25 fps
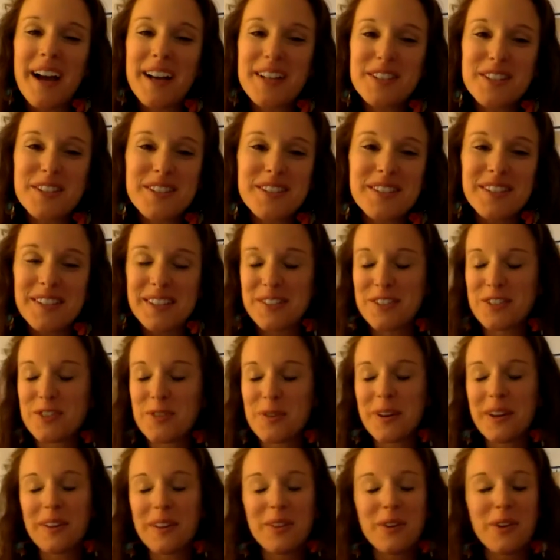just
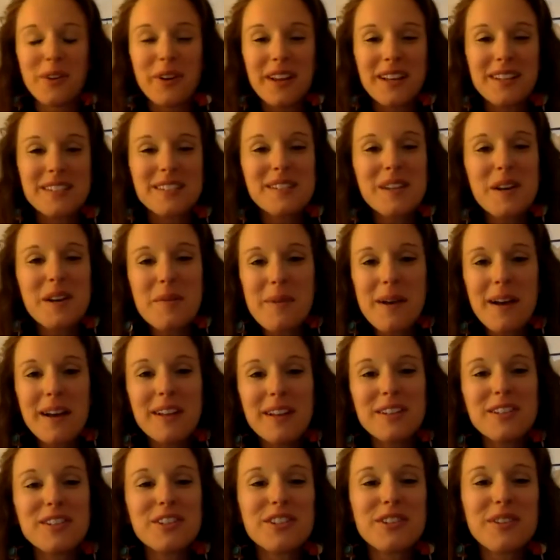enjoy learning so
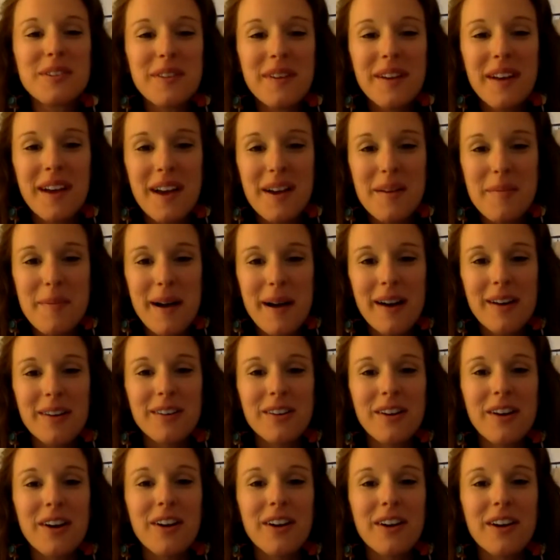much about
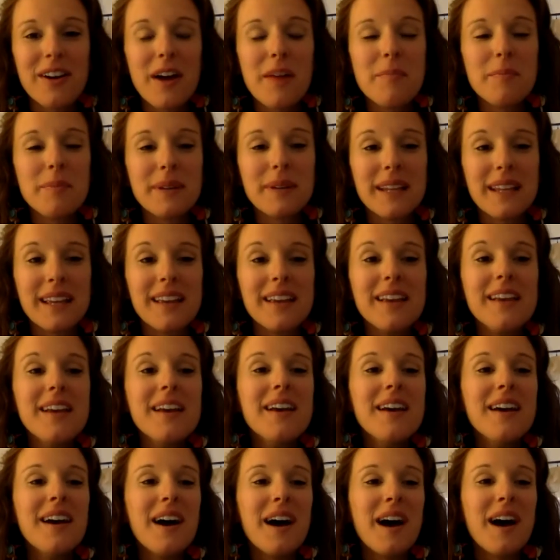our company.
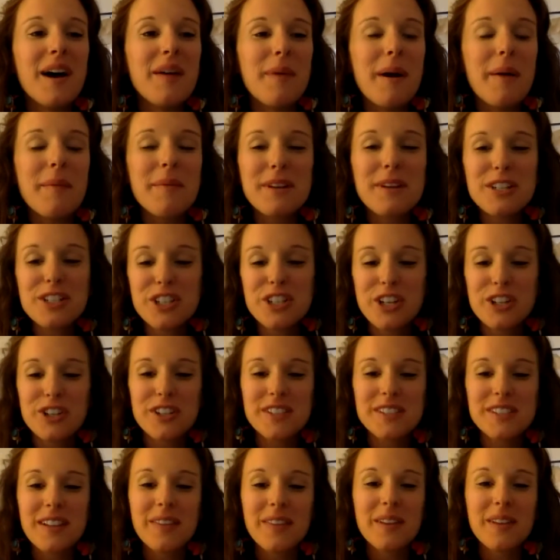Um, I'm going to share
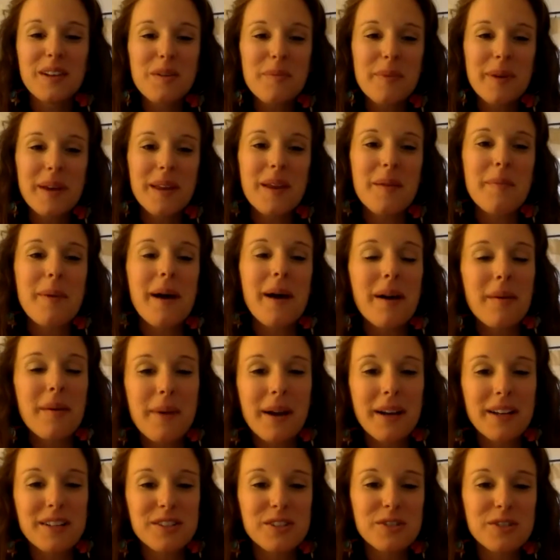just a little bit about
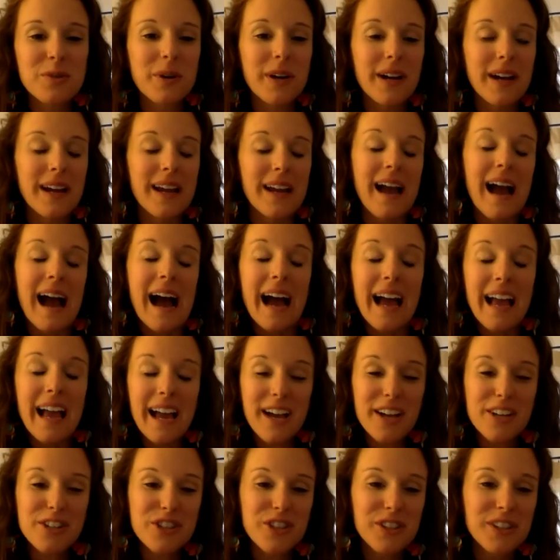my story. I
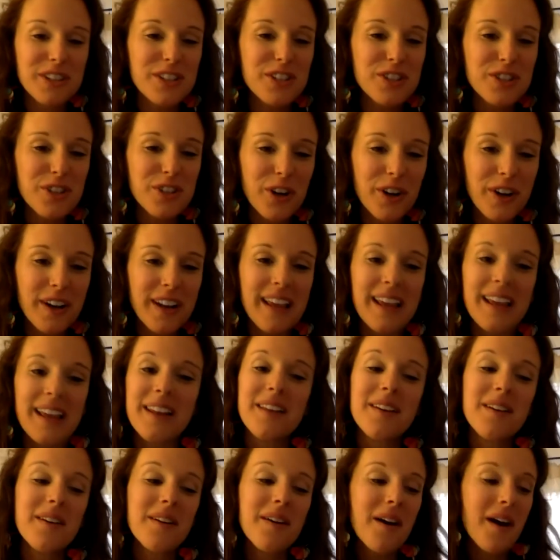actually
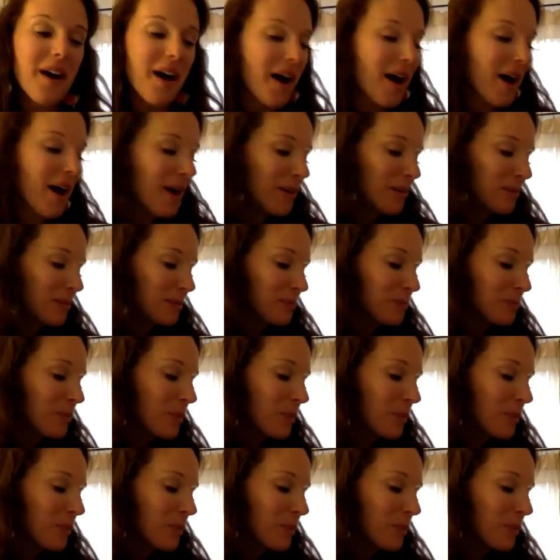started, um,